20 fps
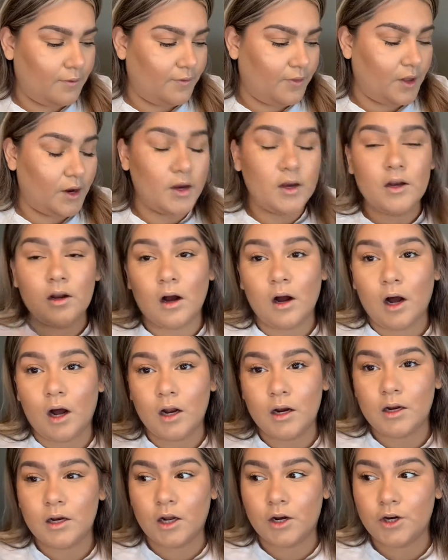the
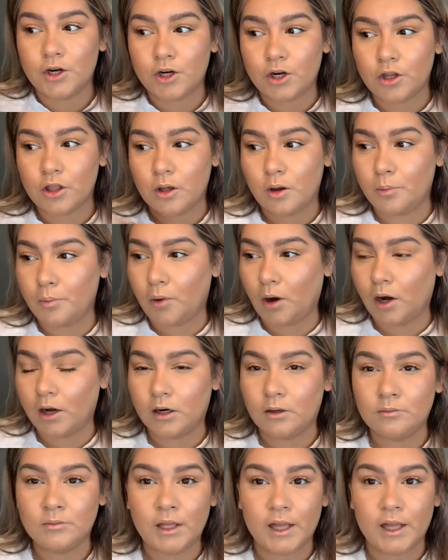non under the bottom